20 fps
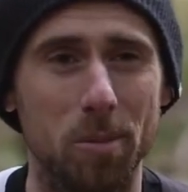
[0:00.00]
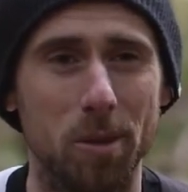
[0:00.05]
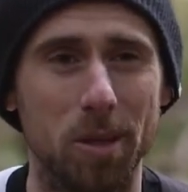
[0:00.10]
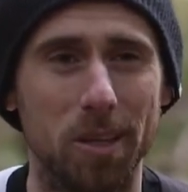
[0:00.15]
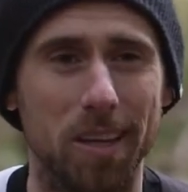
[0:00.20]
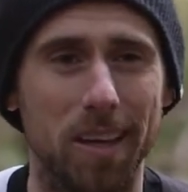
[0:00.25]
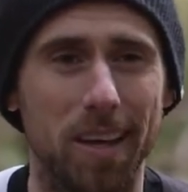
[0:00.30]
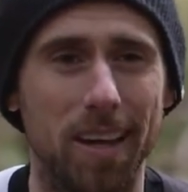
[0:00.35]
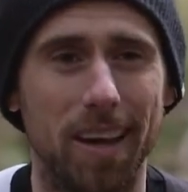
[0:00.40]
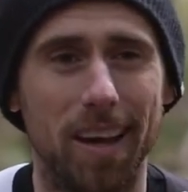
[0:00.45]

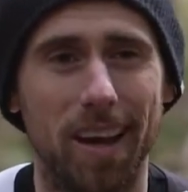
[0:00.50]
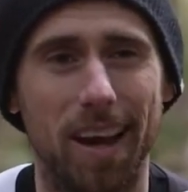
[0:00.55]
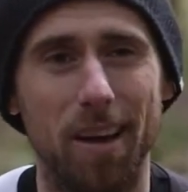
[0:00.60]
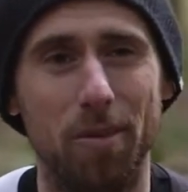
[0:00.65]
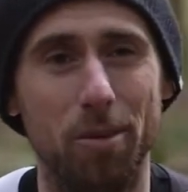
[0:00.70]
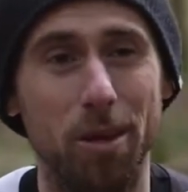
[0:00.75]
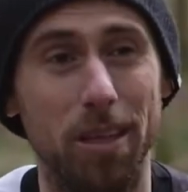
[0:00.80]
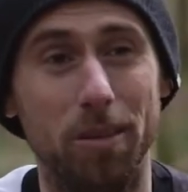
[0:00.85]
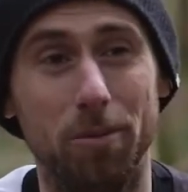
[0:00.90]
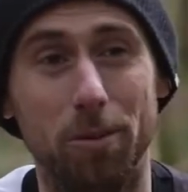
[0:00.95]
But I
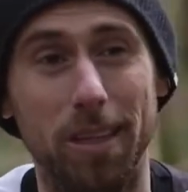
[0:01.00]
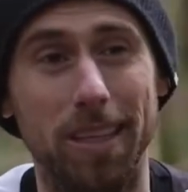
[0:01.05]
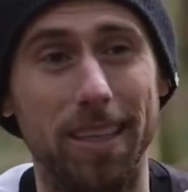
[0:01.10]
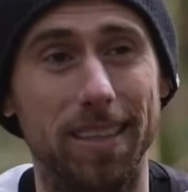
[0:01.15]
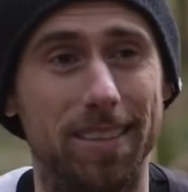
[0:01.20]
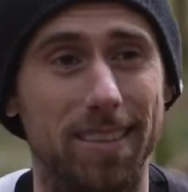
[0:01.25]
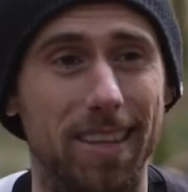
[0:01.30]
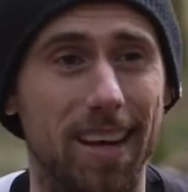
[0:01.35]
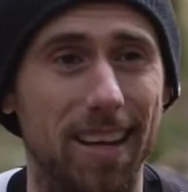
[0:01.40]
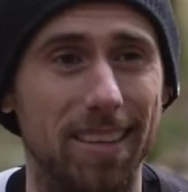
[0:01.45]
really
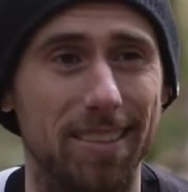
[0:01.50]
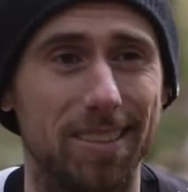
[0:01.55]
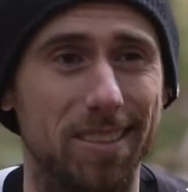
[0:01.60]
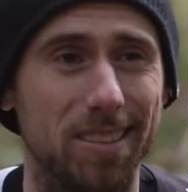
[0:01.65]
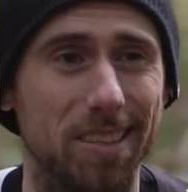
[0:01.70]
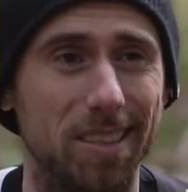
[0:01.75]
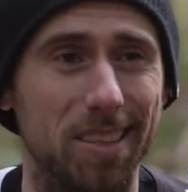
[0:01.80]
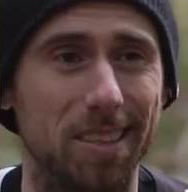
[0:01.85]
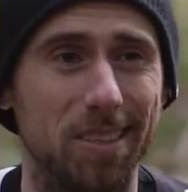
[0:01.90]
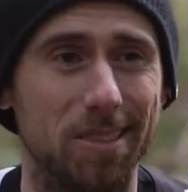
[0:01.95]
relate that
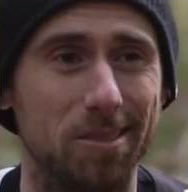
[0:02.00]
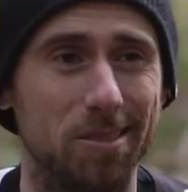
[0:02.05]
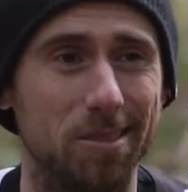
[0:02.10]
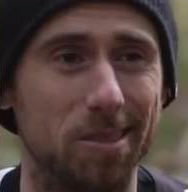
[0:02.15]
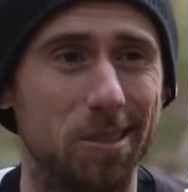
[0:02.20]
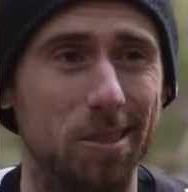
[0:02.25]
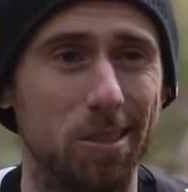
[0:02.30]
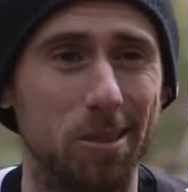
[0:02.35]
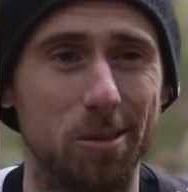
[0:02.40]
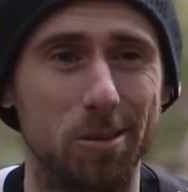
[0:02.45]
to,
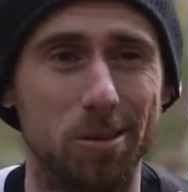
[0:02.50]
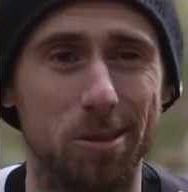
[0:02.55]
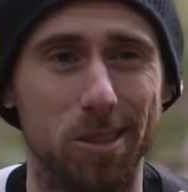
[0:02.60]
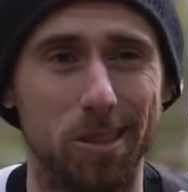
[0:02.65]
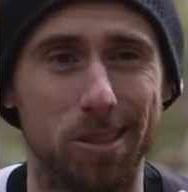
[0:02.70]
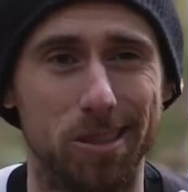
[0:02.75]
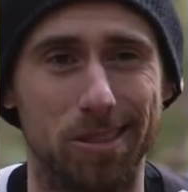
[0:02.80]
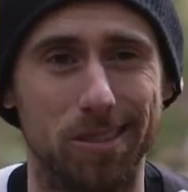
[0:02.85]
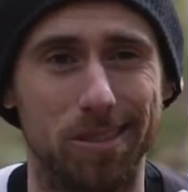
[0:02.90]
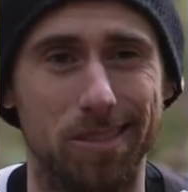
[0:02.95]
you know,
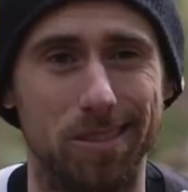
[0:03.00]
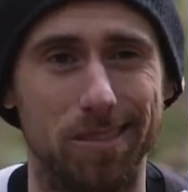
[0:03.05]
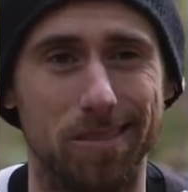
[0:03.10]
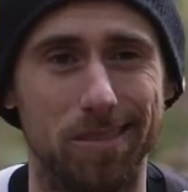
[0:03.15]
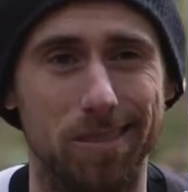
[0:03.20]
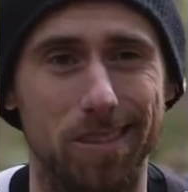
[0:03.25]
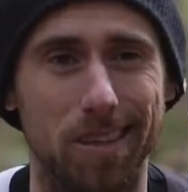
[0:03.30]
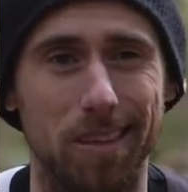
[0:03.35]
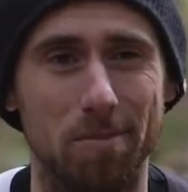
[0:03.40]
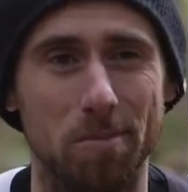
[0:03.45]
just
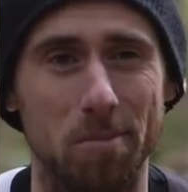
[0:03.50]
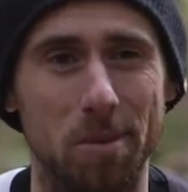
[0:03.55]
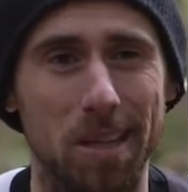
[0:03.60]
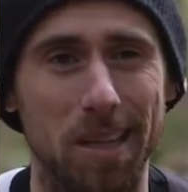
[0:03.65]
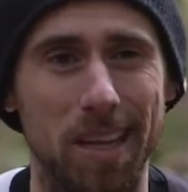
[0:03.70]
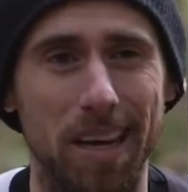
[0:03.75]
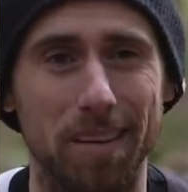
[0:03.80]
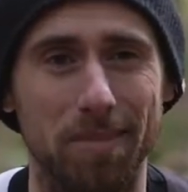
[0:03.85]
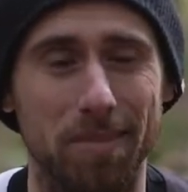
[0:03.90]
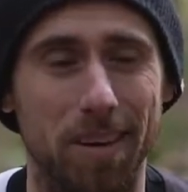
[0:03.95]
living my
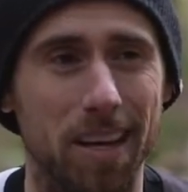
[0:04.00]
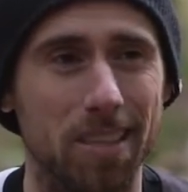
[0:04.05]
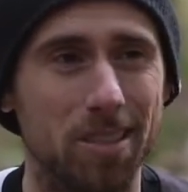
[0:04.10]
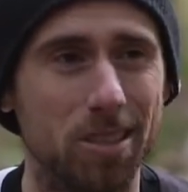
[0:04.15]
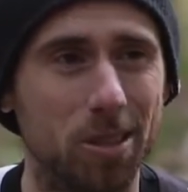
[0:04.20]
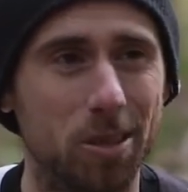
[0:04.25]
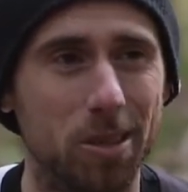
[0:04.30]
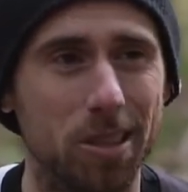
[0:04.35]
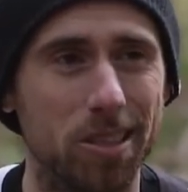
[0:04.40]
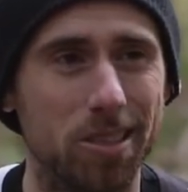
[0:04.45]
life as
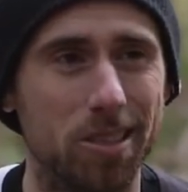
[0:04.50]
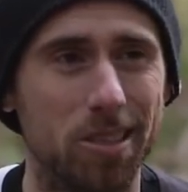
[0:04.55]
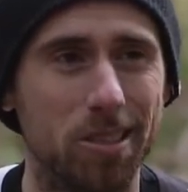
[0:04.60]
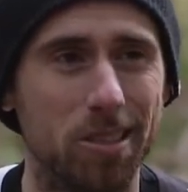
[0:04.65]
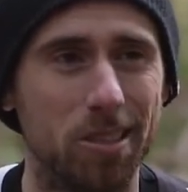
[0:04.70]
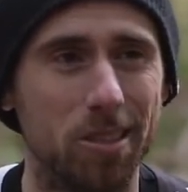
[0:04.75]
a Christian.